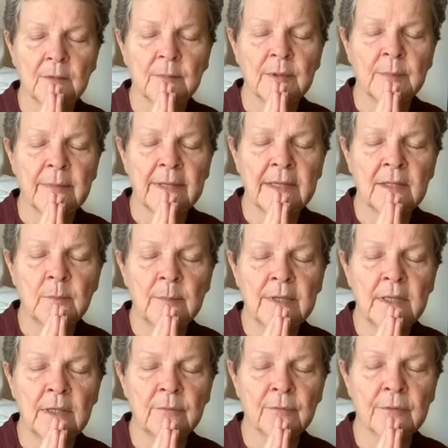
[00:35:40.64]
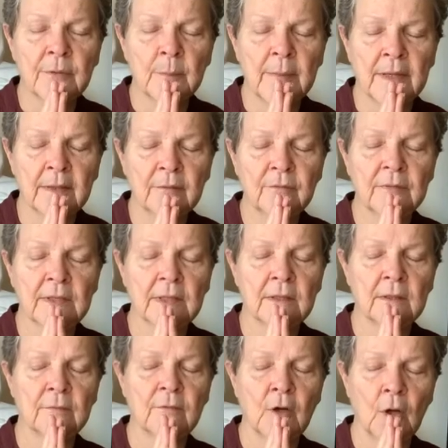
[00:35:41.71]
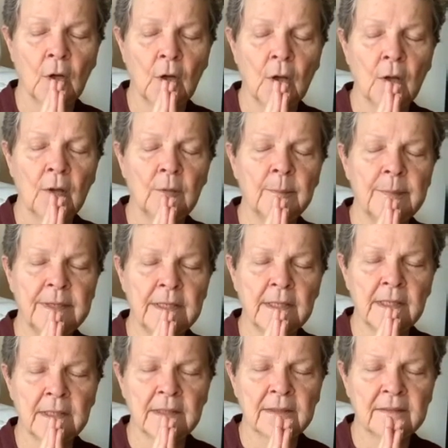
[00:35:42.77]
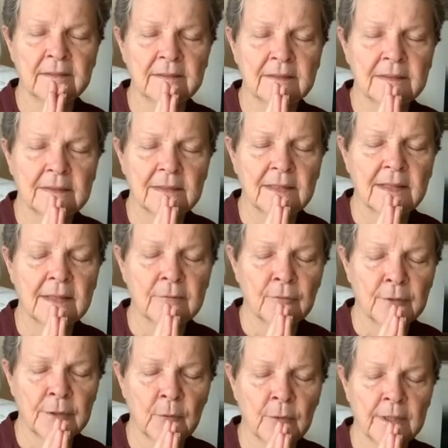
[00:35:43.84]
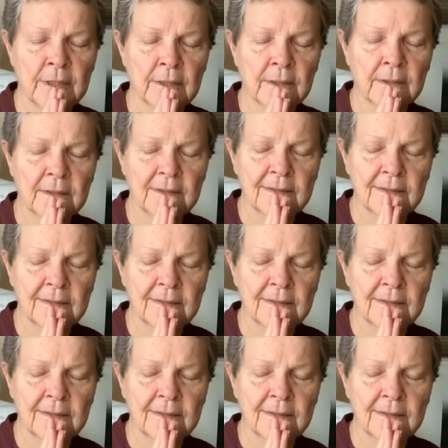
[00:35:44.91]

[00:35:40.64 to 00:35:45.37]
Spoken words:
but may it be for the benefit of all beings. everywhere,